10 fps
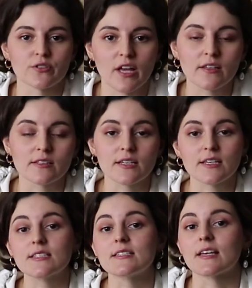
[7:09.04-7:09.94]

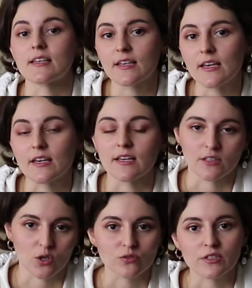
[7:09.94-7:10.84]
personality is the
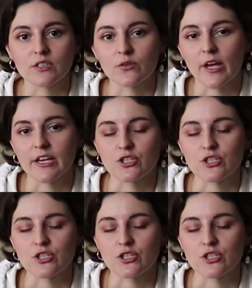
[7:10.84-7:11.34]
key in content